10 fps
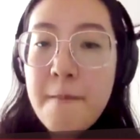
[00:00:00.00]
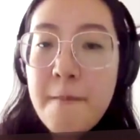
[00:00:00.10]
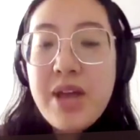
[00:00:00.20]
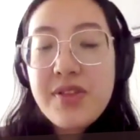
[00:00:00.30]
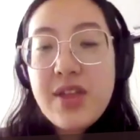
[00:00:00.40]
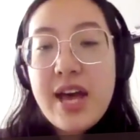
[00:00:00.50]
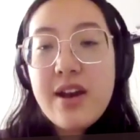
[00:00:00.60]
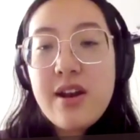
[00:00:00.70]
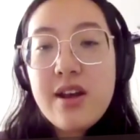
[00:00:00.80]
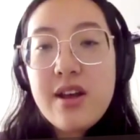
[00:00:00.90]
And
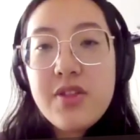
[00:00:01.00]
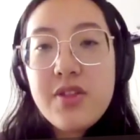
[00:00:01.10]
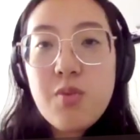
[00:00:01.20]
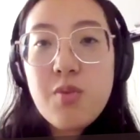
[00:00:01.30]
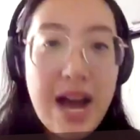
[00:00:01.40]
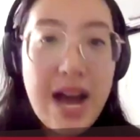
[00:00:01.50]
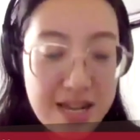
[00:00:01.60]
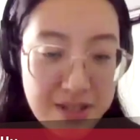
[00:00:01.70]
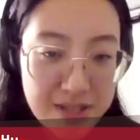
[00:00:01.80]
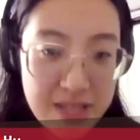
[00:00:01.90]
then the
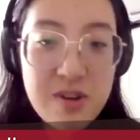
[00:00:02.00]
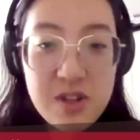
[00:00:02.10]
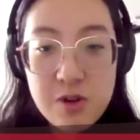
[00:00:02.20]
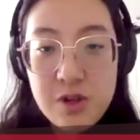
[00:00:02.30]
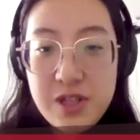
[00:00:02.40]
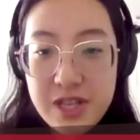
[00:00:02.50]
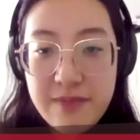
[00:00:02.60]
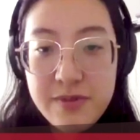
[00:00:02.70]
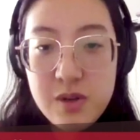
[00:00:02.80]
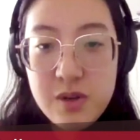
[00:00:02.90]
rise and the resurgence
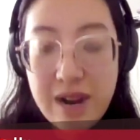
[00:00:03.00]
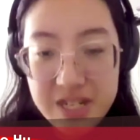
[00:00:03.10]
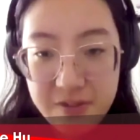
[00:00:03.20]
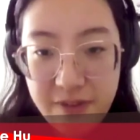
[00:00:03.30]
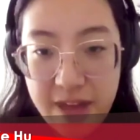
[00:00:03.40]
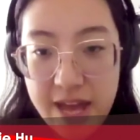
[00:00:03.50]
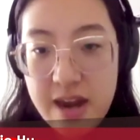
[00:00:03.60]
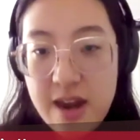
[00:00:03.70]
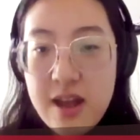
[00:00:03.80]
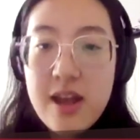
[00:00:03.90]
of direct to
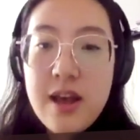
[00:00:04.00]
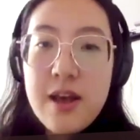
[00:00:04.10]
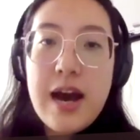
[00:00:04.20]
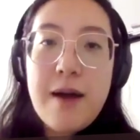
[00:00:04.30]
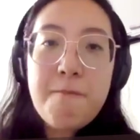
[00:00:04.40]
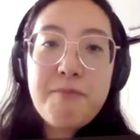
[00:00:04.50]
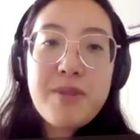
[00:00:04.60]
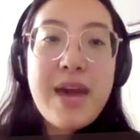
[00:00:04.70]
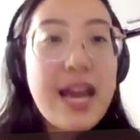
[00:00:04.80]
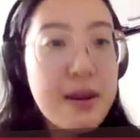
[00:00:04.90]
fan um,
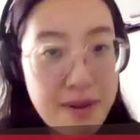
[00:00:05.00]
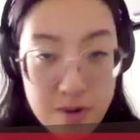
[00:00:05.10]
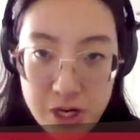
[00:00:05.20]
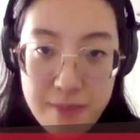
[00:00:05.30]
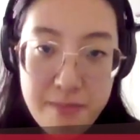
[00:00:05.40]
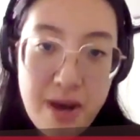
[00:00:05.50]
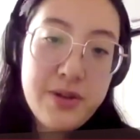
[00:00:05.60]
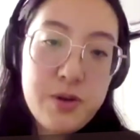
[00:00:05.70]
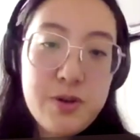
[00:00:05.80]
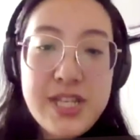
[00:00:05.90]
paid membership
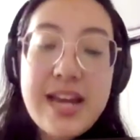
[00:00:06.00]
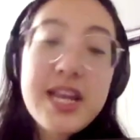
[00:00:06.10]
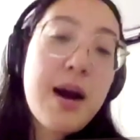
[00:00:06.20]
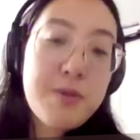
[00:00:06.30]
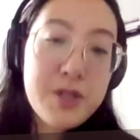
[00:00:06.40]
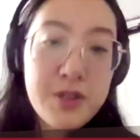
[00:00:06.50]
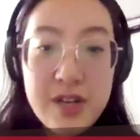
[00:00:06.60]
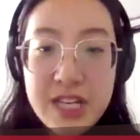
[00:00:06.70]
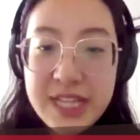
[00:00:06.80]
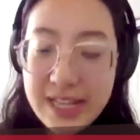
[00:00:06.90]
models or just any
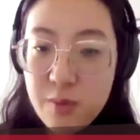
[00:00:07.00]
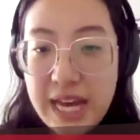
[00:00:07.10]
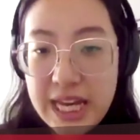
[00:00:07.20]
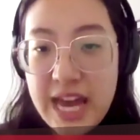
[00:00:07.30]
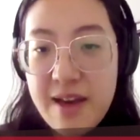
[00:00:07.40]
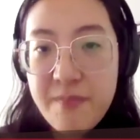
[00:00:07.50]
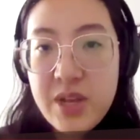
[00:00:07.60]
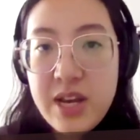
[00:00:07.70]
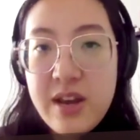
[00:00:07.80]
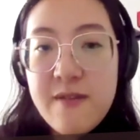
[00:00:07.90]
opportunity like through Bandcamp
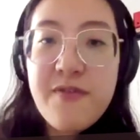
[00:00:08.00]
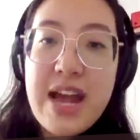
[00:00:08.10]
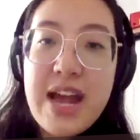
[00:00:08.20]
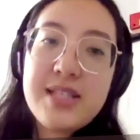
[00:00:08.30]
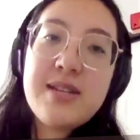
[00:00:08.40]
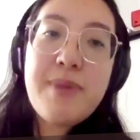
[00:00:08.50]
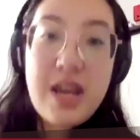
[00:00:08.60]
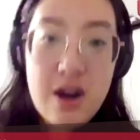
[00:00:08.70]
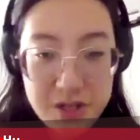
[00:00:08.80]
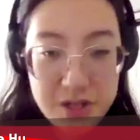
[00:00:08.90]
for fans to
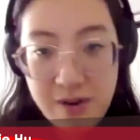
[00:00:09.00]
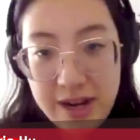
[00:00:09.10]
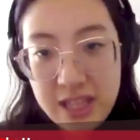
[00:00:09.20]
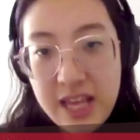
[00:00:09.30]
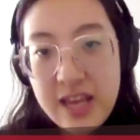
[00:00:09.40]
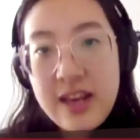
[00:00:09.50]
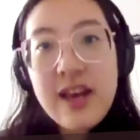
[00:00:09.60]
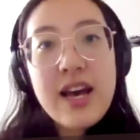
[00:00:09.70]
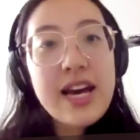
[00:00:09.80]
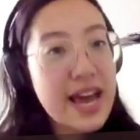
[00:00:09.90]
pay artists directly.
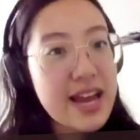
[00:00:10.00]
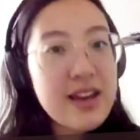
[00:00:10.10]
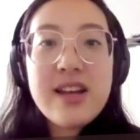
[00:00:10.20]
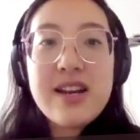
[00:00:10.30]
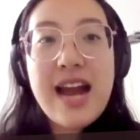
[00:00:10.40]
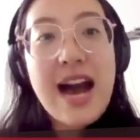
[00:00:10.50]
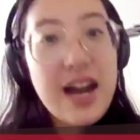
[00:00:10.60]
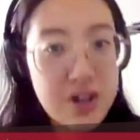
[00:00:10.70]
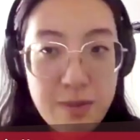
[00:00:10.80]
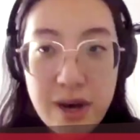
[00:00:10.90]
Again, not a
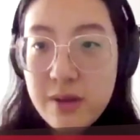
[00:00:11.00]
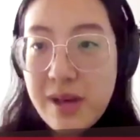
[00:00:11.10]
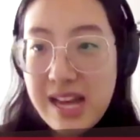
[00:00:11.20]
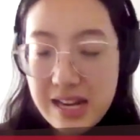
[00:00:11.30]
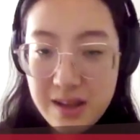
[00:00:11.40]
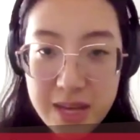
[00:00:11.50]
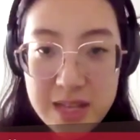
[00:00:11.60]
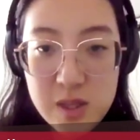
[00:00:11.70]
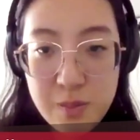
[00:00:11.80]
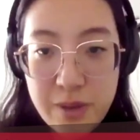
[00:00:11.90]
new model by any
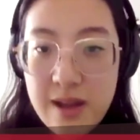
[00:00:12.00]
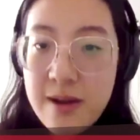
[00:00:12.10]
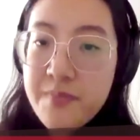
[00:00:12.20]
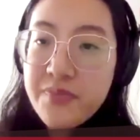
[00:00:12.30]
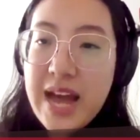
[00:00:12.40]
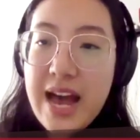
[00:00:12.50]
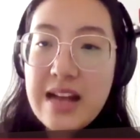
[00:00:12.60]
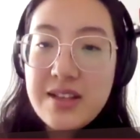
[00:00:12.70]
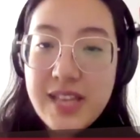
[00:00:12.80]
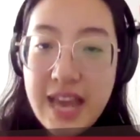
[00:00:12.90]
means, but
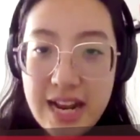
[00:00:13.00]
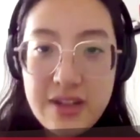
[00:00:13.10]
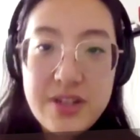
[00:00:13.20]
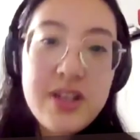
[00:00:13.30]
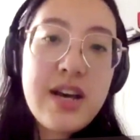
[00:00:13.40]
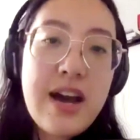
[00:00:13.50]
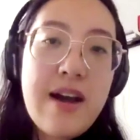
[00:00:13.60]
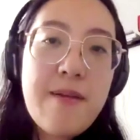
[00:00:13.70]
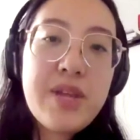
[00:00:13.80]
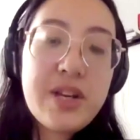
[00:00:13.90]
has gained
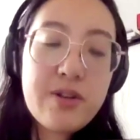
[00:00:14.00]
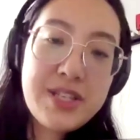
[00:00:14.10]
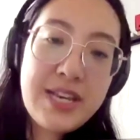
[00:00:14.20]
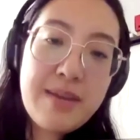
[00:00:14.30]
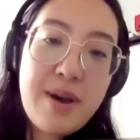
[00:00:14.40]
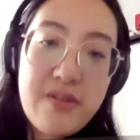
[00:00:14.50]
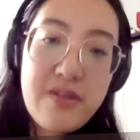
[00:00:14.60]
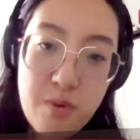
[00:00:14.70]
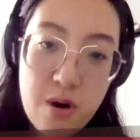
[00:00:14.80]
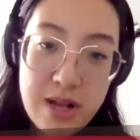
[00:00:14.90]
um, an increasing amount of
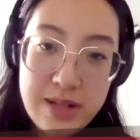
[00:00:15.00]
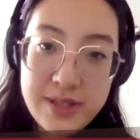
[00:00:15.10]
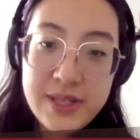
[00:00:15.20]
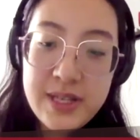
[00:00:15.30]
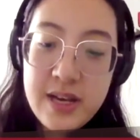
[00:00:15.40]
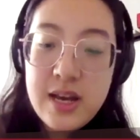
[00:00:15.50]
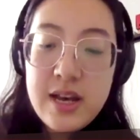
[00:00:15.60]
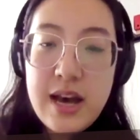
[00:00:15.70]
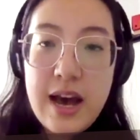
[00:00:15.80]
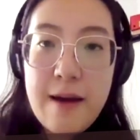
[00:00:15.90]
importance
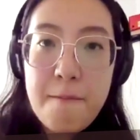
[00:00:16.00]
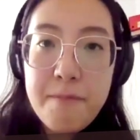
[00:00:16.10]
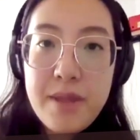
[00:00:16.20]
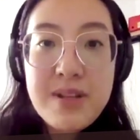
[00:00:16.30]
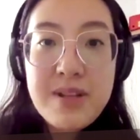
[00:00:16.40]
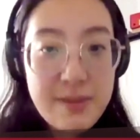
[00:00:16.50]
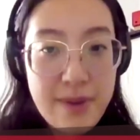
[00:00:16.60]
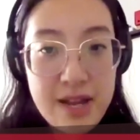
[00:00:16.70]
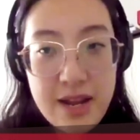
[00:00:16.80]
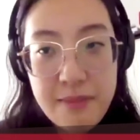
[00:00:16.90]
um, amidst the
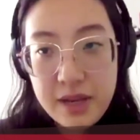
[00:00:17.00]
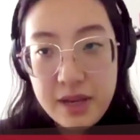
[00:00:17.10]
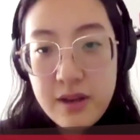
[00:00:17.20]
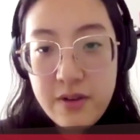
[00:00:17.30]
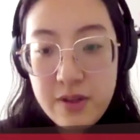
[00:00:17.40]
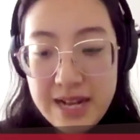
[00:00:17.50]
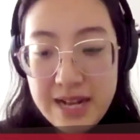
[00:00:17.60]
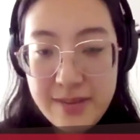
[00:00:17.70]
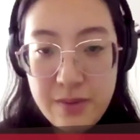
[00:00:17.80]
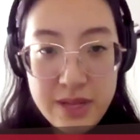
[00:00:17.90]
pandemic over the past
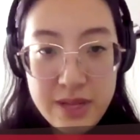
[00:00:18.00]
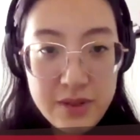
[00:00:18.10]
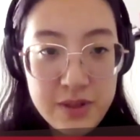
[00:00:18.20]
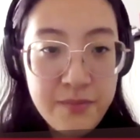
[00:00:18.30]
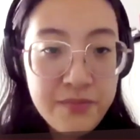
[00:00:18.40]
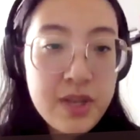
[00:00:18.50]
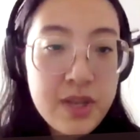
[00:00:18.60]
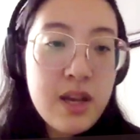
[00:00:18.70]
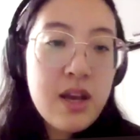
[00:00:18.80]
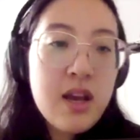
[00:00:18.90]
couple months.
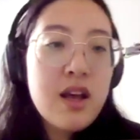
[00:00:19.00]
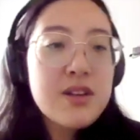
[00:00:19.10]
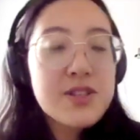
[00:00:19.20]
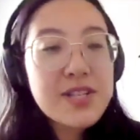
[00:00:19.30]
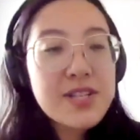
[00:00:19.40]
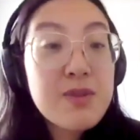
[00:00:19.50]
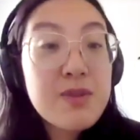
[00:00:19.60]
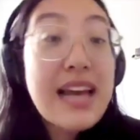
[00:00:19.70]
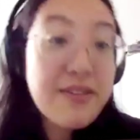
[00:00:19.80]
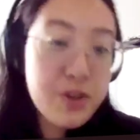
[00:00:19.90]
So I'll start with
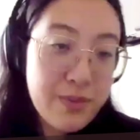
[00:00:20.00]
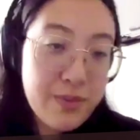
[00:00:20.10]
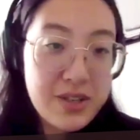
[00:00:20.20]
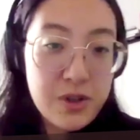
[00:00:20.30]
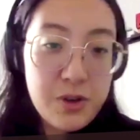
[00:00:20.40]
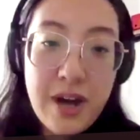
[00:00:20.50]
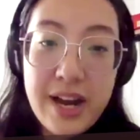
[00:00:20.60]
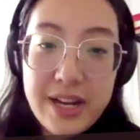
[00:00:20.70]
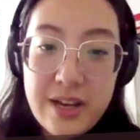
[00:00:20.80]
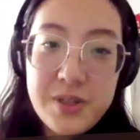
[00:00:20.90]
live streaming and social
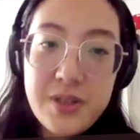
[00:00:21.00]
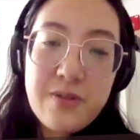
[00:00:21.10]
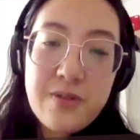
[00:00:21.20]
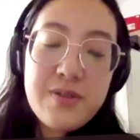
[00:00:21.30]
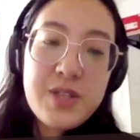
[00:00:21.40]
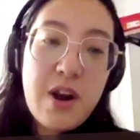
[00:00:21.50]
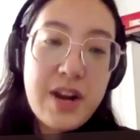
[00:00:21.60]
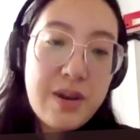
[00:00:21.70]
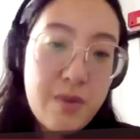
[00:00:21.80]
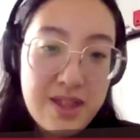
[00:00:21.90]
audio. So
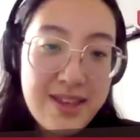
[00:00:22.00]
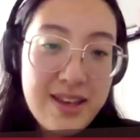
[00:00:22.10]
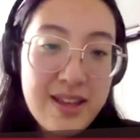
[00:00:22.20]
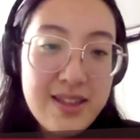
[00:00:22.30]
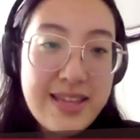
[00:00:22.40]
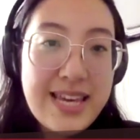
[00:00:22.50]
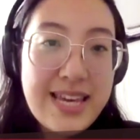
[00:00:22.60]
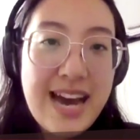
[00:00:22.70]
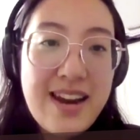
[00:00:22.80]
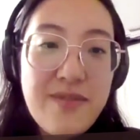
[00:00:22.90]
starting with the
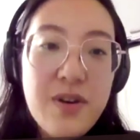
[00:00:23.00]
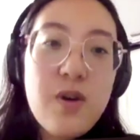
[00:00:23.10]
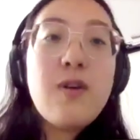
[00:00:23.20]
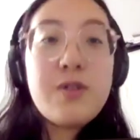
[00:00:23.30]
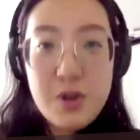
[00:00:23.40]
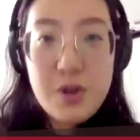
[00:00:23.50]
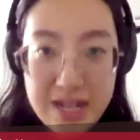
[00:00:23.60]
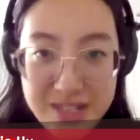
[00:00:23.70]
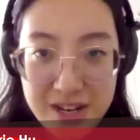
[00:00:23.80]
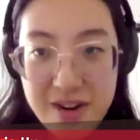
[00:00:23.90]
kind of old
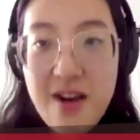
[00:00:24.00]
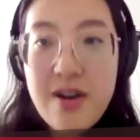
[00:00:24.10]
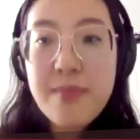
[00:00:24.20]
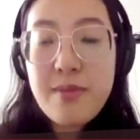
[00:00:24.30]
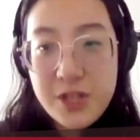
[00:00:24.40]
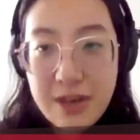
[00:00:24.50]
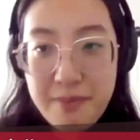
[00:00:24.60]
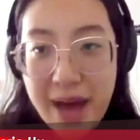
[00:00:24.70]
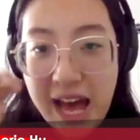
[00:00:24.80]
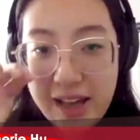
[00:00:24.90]
trends that are now emerging
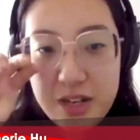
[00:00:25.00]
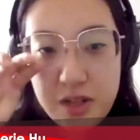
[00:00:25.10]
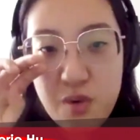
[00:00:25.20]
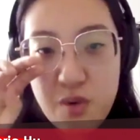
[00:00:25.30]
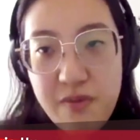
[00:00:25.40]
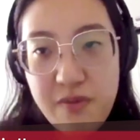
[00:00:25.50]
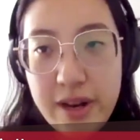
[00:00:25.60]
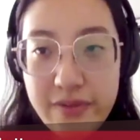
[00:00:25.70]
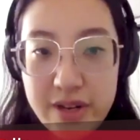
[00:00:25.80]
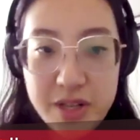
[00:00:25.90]
back into the forefront
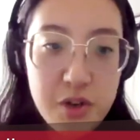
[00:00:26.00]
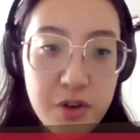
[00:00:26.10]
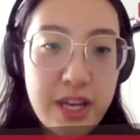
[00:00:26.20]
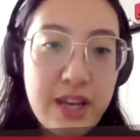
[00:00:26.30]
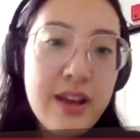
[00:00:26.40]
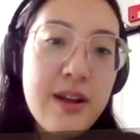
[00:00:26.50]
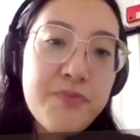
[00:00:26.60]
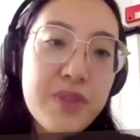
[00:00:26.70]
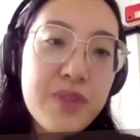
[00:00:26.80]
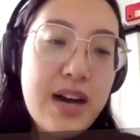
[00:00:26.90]
of industry
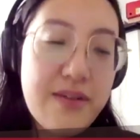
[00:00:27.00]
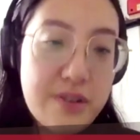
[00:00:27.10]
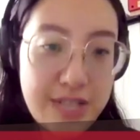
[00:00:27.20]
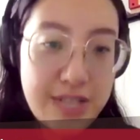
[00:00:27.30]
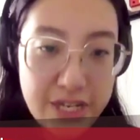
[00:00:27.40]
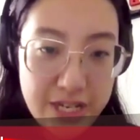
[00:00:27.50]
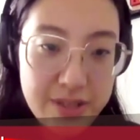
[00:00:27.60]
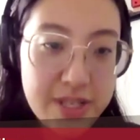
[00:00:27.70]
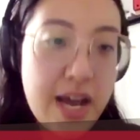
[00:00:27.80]
conversations.